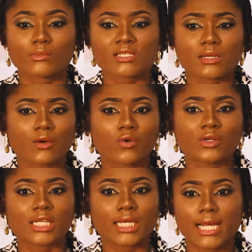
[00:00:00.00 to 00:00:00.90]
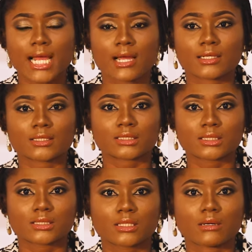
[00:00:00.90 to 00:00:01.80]
Mr. Kunle and
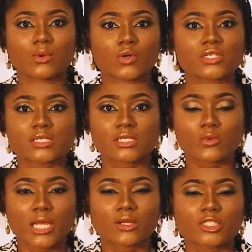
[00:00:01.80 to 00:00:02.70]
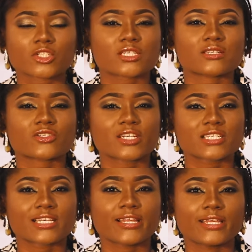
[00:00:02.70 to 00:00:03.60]
Moses were not just
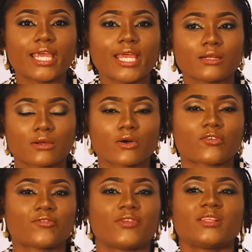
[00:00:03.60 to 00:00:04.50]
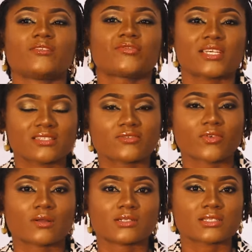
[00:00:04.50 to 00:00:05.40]
interested in covering the
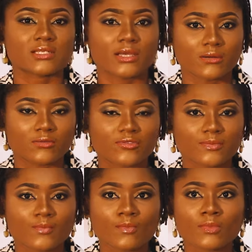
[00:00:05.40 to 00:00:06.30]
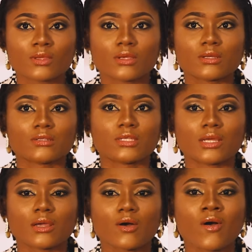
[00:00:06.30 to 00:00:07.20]
festival itself.
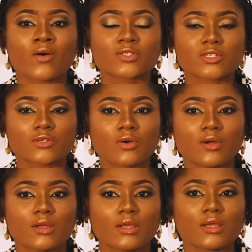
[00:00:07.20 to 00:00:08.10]
They also